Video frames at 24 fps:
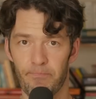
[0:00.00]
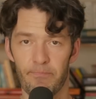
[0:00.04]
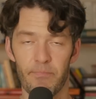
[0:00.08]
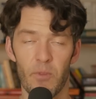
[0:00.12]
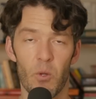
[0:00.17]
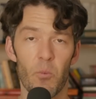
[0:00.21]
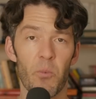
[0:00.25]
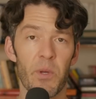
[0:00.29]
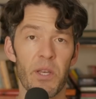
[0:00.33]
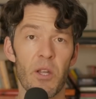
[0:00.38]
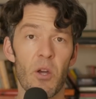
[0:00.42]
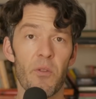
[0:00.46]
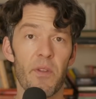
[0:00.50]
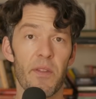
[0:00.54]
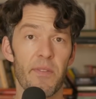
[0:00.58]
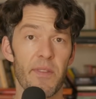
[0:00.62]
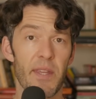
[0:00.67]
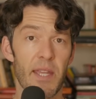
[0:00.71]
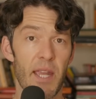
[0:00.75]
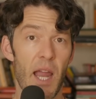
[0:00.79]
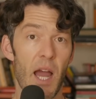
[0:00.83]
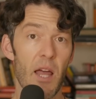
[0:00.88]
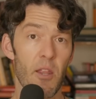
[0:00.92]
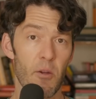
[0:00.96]
We know that the
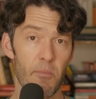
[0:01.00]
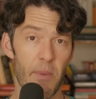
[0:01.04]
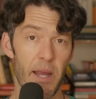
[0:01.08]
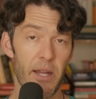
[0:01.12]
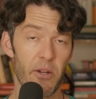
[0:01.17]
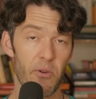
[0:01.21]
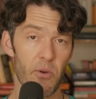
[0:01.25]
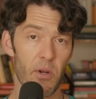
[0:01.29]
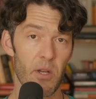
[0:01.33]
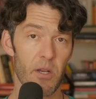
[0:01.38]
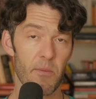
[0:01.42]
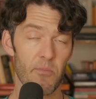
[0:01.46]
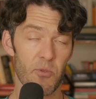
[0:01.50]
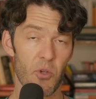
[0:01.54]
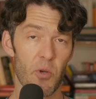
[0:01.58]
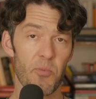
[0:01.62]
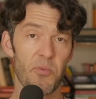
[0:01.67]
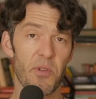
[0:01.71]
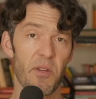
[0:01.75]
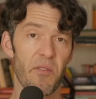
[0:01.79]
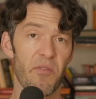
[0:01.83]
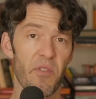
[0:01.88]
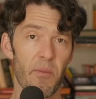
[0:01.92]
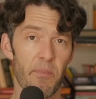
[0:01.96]
chylomicron
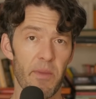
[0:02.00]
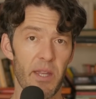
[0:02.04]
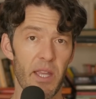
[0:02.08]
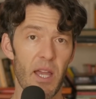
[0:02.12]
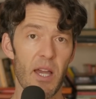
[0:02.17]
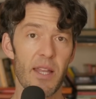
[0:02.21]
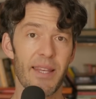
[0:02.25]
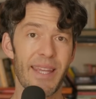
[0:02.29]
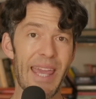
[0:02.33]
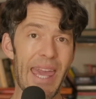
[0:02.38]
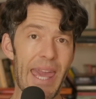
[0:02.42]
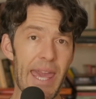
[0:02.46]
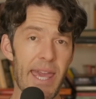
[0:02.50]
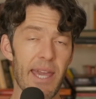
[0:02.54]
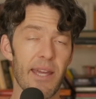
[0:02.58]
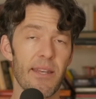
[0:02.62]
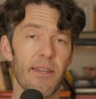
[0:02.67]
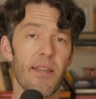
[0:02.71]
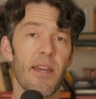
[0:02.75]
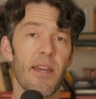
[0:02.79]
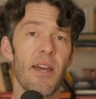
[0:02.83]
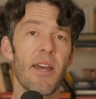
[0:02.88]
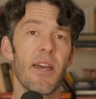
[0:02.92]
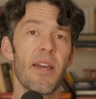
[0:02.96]
absorption from the gut can
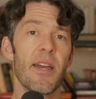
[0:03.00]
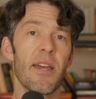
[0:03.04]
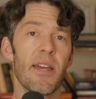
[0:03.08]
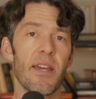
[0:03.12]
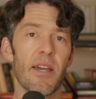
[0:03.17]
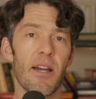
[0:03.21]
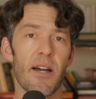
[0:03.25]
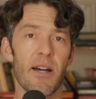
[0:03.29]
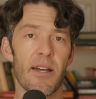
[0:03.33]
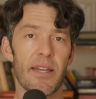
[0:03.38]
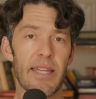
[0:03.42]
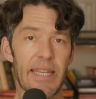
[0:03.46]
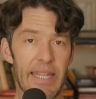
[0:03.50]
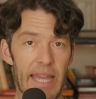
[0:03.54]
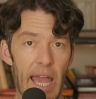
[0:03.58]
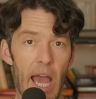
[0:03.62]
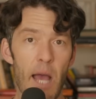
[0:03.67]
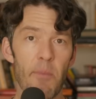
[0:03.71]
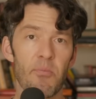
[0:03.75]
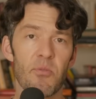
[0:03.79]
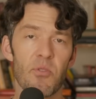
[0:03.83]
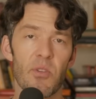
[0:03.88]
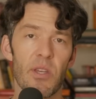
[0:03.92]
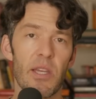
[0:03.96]
uh,
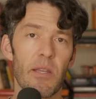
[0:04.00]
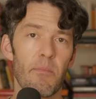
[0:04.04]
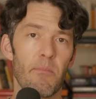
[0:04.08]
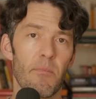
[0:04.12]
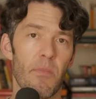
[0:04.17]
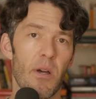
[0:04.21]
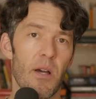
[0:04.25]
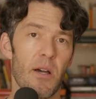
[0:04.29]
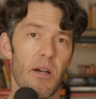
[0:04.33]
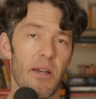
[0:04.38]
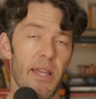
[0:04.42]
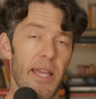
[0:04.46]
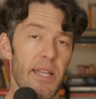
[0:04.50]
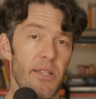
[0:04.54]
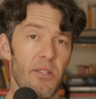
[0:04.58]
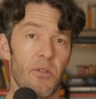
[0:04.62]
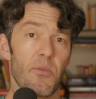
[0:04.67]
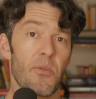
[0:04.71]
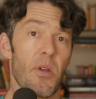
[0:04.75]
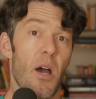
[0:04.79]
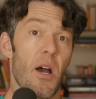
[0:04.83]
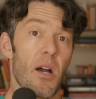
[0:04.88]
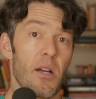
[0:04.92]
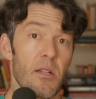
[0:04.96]
encapsulate uh,
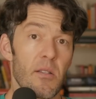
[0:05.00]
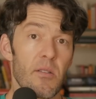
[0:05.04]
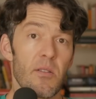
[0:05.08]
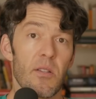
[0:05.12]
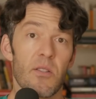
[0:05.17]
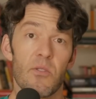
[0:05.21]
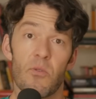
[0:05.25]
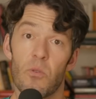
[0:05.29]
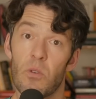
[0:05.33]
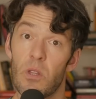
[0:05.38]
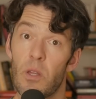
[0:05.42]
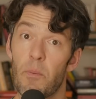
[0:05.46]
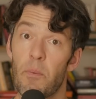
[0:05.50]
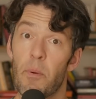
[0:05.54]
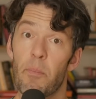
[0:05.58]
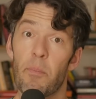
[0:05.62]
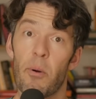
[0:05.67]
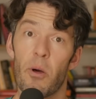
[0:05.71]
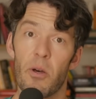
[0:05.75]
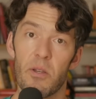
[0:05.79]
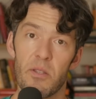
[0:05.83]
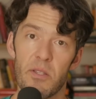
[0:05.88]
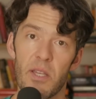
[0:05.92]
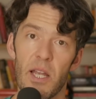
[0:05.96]
endotoxins or
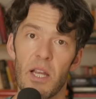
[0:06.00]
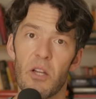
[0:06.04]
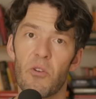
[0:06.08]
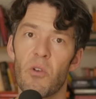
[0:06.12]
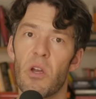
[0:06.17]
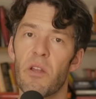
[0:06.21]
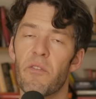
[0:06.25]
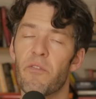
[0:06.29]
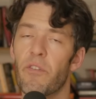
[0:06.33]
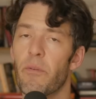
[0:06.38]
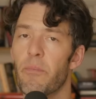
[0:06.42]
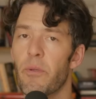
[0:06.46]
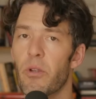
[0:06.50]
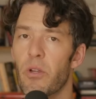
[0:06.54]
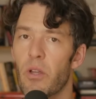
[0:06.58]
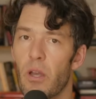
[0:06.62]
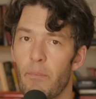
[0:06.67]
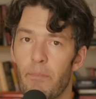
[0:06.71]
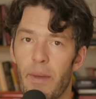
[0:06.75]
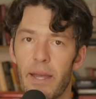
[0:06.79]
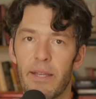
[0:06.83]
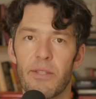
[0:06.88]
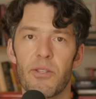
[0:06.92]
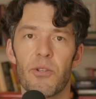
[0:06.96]
lipopolysaccharide from your gut
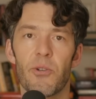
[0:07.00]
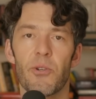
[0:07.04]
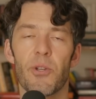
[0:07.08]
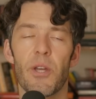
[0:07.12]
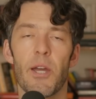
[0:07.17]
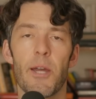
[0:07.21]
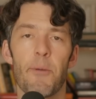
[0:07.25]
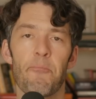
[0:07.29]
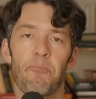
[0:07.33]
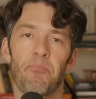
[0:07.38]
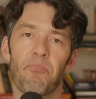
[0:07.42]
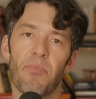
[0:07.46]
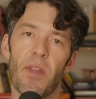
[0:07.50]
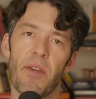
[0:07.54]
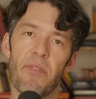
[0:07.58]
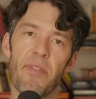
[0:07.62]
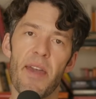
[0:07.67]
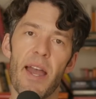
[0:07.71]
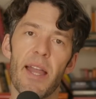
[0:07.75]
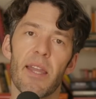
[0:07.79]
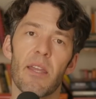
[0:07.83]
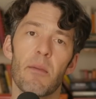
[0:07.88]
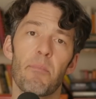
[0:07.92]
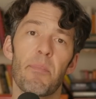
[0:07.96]
bacteria.
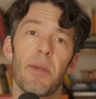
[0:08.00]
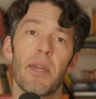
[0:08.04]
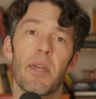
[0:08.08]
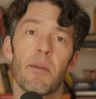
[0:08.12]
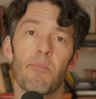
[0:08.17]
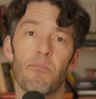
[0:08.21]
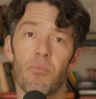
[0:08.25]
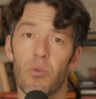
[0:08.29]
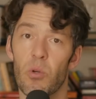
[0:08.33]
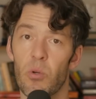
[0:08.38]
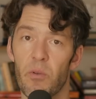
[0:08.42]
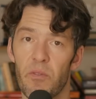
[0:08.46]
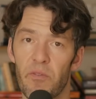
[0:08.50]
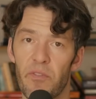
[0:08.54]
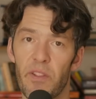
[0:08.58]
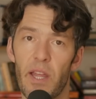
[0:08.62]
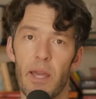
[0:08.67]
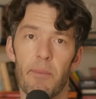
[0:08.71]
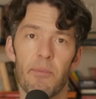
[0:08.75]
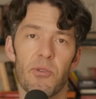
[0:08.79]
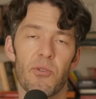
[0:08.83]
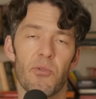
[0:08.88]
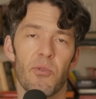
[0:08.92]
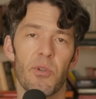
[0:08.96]
That can be pro
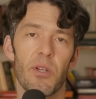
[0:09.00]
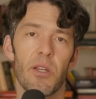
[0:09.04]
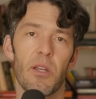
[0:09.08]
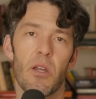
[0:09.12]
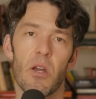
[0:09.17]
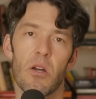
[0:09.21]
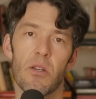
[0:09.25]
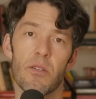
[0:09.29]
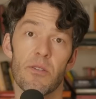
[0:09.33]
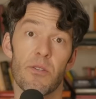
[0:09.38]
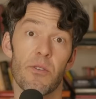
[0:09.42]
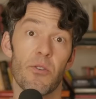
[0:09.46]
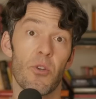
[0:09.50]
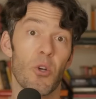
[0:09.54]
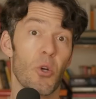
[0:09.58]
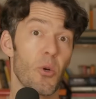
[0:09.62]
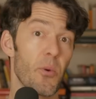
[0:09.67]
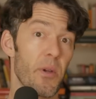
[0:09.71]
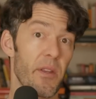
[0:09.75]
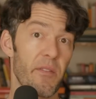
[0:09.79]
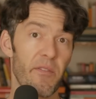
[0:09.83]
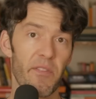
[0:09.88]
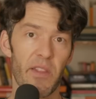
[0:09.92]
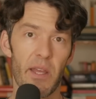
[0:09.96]
inflammatory, cause
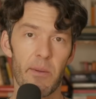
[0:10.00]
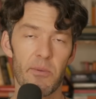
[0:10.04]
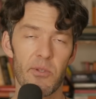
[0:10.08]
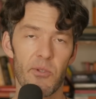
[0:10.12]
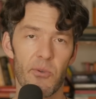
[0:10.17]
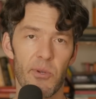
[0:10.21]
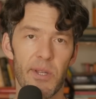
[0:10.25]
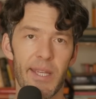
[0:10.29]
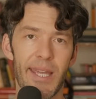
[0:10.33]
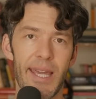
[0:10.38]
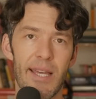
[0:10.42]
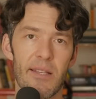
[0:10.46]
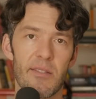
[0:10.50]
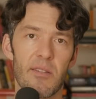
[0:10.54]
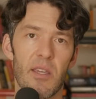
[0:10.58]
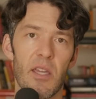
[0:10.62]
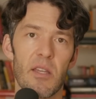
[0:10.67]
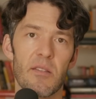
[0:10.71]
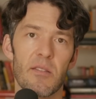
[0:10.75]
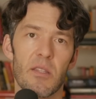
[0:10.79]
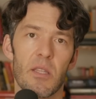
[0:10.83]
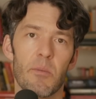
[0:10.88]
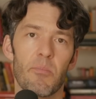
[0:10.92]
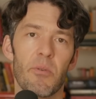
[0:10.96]
neuroinflammatory cascades
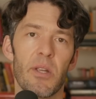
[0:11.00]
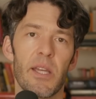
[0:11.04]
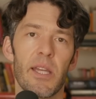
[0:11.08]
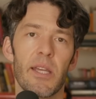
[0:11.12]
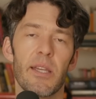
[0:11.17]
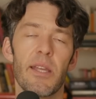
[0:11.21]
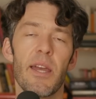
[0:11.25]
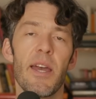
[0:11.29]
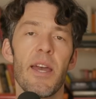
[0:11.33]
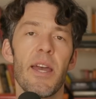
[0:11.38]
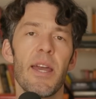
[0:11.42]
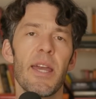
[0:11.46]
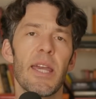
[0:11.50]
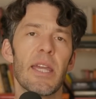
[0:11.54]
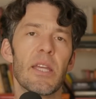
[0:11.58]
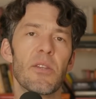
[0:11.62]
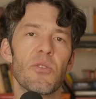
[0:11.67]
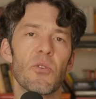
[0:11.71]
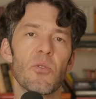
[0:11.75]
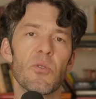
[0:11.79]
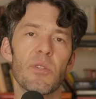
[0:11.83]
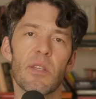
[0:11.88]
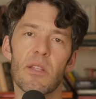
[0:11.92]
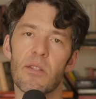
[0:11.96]
in the brain,
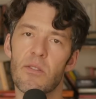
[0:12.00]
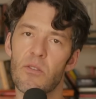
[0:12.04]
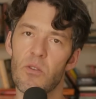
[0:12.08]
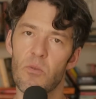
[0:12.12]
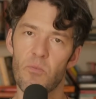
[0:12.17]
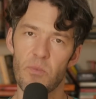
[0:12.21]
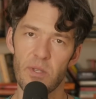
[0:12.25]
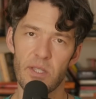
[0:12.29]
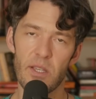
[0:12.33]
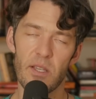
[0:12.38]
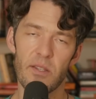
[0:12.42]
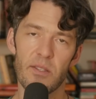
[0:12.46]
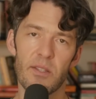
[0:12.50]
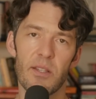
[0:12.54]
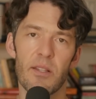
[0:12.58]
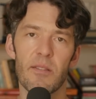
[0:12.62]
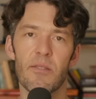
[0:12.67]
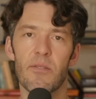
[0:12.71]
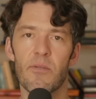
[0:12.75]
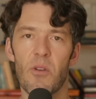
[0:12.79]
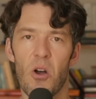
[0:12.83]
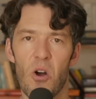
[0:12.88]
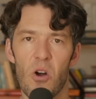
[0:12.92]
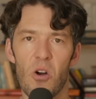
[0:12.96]
induce insulin
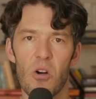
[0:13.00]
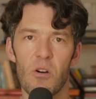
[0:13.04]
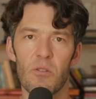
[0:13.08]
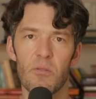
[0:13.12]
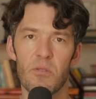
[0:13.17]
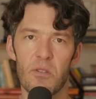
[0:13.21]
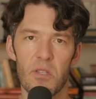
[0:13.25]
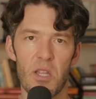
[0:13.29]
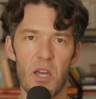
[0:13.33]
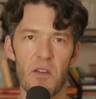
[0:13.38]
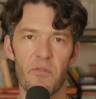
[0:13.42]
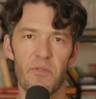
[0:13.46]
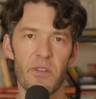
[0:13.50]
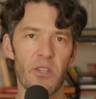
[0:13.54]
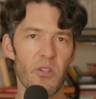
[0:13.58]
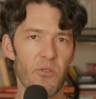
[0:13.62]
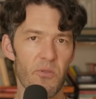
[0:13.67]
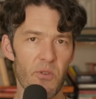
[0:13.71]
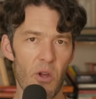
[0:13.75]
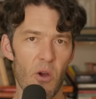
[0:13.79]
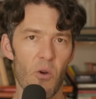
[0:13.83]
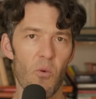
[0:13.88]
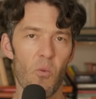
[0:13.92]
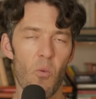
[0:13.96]
resistance, all stuff that you
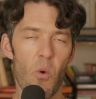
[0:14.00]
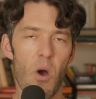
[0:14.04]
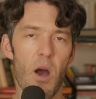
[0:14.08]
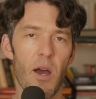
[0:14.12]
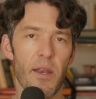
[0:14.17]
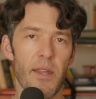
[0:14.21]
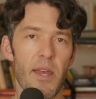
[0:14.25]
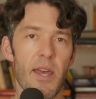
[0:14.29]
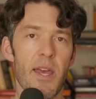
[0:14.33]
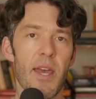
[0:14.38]
don't want.